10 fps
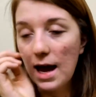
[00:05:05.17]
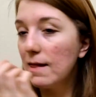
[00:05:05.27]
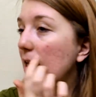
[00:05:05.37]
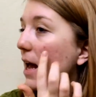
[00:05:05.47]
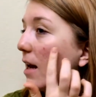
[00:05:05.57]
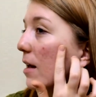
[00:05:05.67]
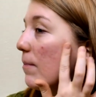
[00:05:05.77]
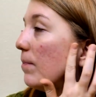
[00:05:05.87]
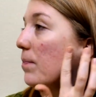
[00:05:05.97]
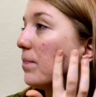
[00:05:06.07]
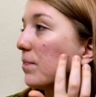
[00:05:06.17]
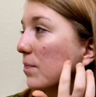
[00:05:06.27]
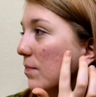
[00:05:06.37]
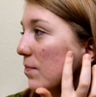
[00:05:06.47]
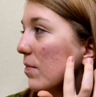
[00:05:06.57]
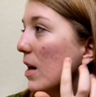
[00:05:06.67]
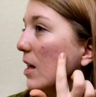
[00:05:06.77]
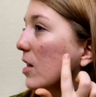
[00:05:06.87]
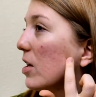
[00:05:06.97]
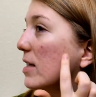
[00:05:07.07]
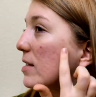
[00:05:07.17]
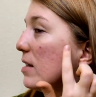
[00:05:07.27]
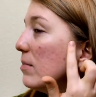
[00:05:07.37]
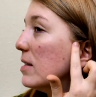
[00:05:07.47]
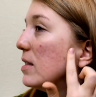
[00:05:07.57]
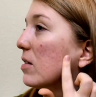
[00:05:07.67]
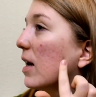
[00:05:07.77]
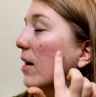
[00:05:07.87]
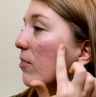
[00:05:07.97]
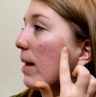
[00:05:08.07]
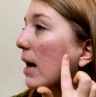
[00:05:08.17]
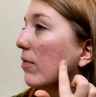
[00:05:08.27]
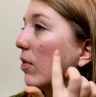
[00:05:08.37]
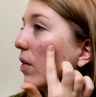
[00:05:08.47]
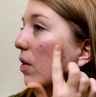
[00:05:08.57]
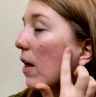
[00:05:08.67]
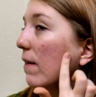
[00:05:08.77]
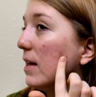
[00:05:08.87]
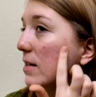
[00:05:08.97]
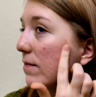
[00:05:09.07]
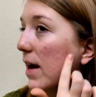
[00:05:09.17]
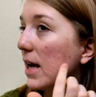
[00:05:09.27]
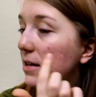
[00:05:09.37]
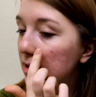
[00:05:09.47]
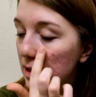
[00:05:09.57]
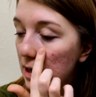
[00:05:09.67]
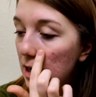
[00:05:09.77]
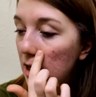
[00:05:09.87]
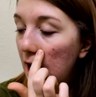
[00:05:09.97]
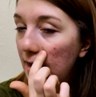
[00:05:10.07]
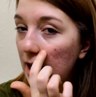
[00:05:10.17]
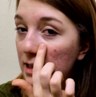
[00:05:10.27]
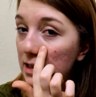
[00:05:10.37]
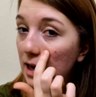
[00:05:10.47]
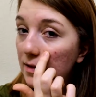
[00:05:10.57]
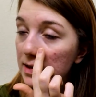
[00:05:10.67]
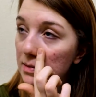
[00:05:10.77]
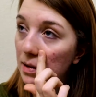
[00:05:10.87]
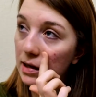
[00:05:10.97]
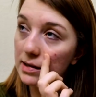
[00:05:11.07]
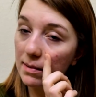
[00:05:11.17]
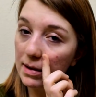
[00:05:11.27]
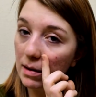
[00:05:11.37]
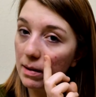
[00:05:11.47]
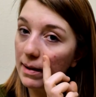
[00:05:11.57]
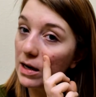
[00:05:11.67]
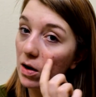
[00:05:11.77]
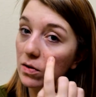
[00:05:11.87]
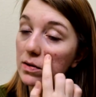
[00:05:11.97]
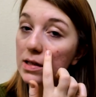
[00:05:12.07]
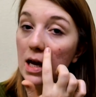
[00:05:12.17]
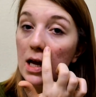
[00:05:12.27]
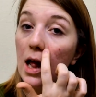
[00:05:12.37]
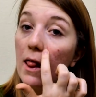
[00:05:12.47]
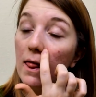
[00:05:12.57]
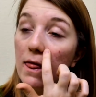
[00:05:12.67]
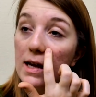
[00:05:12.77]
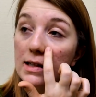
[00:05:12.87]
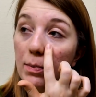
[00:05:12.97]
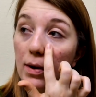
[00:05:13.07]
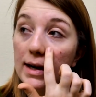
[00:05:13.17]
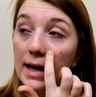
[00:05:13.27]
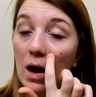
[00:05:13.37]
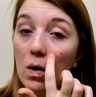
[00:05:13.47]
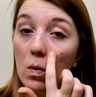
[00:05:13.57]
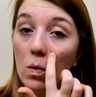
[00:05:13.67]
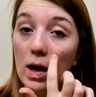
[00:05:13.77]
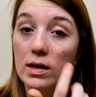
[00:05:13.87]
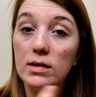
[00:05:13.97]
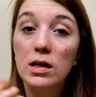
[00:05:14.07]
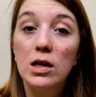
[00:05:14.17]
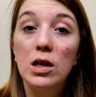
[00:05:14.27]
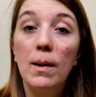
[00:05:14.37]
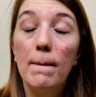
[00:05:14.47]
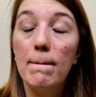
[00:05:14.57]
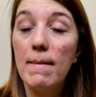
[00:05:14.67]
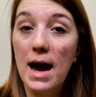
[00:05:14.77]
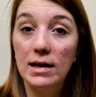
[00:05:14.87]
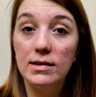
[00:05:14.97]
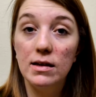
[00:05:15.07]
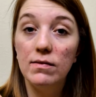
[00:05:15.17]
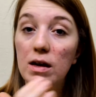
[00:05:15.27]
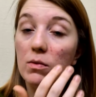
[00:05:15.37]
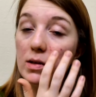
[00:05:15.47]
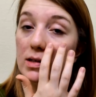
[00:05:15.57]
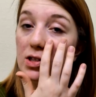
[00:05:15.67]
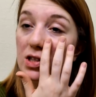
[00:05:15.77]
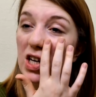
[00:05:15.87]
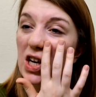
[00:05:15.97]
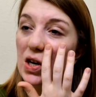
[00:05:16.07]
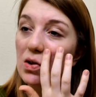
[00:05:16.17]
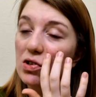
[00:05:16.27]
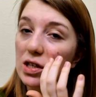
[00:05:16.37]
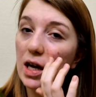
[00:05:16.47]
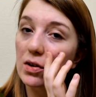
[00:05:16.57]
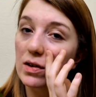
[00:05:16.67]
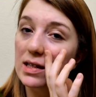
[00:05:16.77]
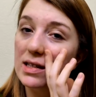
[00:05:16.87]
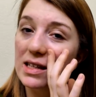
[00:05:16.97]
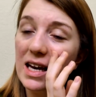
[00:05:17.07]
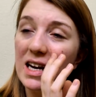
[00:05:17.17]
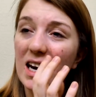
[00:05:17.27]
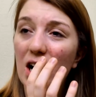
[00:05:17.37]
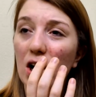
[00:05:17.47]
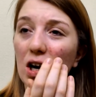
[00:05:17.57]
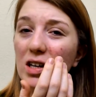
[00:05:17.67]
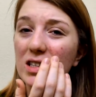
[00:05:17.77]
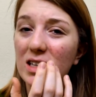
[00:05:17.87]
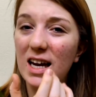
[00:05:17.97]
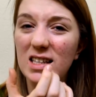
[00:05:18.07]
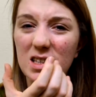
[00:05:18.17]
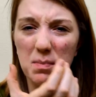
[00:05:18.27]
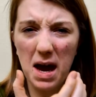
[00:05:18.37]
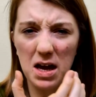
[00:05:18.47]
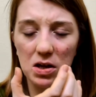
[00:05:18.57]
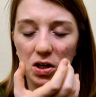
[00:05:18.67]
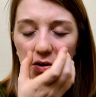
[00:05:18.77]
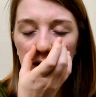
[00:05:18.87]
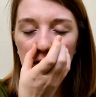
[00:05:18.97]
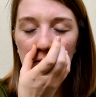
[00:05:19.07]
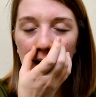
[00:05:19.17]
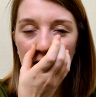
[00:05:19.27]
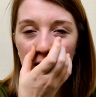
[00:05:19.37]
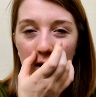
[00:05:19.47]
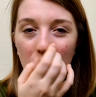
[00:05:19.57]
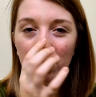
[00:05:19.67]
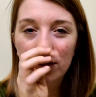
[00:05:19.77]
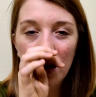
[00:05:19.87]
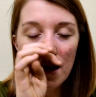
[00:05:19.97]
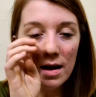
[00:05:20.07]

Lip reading: And then there is some still kind of back further on this face. And then I still have some marks up here by my nose. This breakout was massive. It was just huge and under the skin, and it hurt to like smile or crinkle my nose.